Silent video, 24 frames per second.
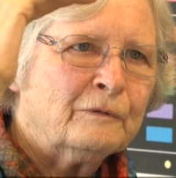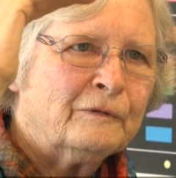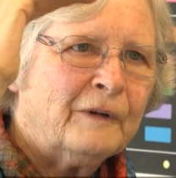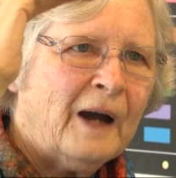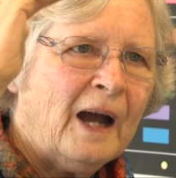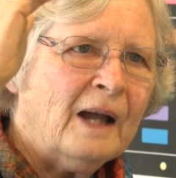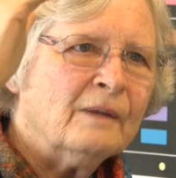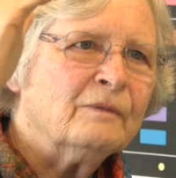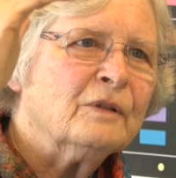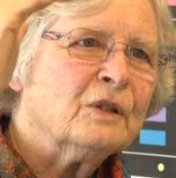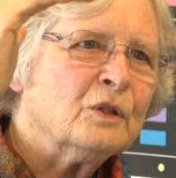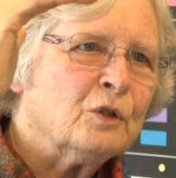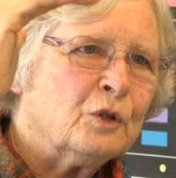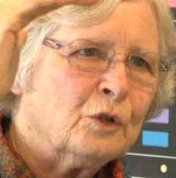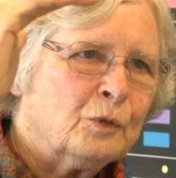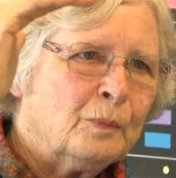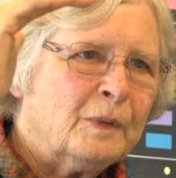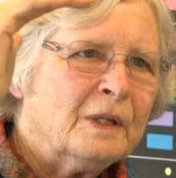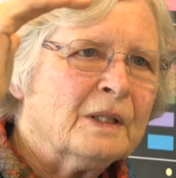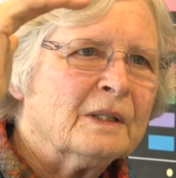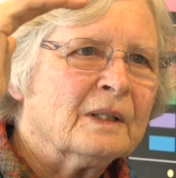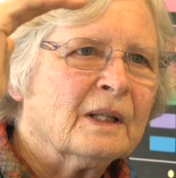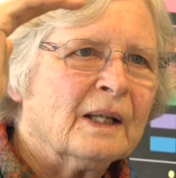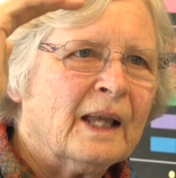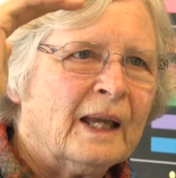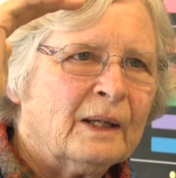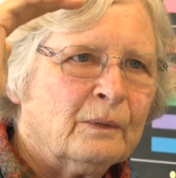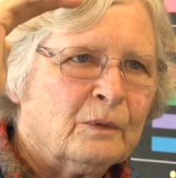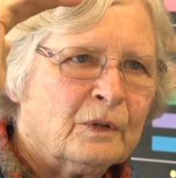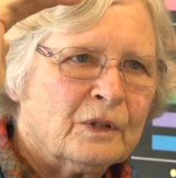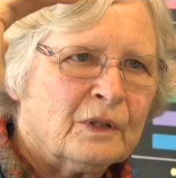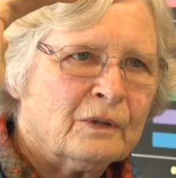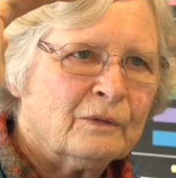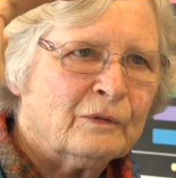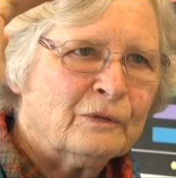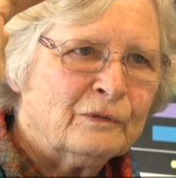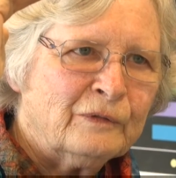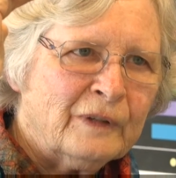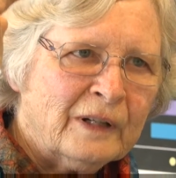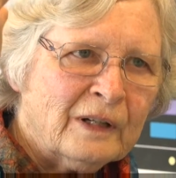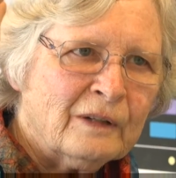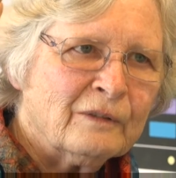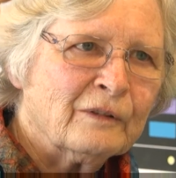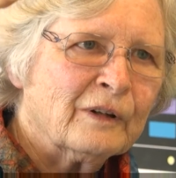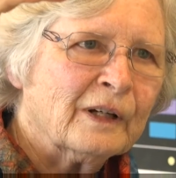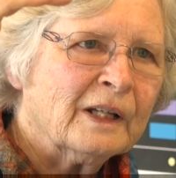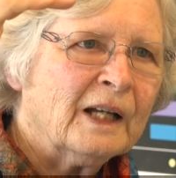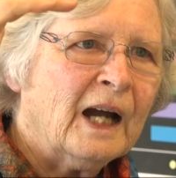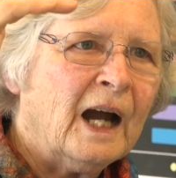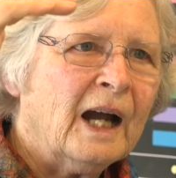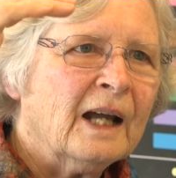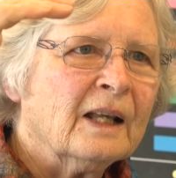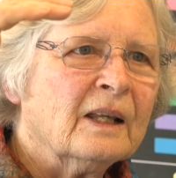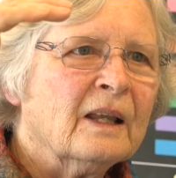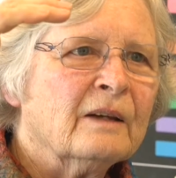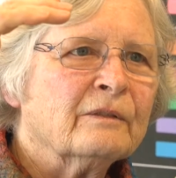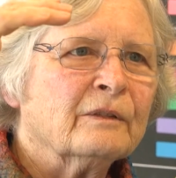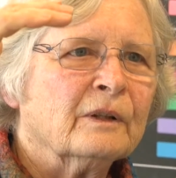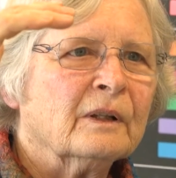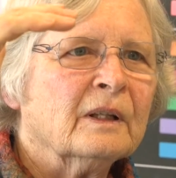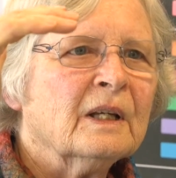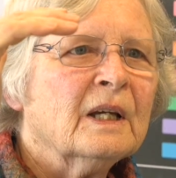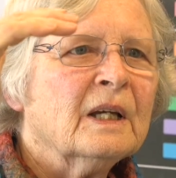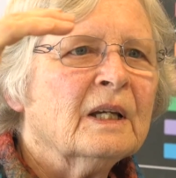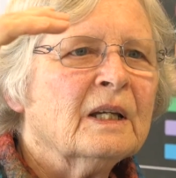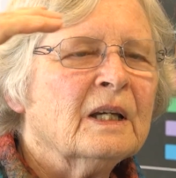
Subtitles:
5 is you speak the language at a very, very high level,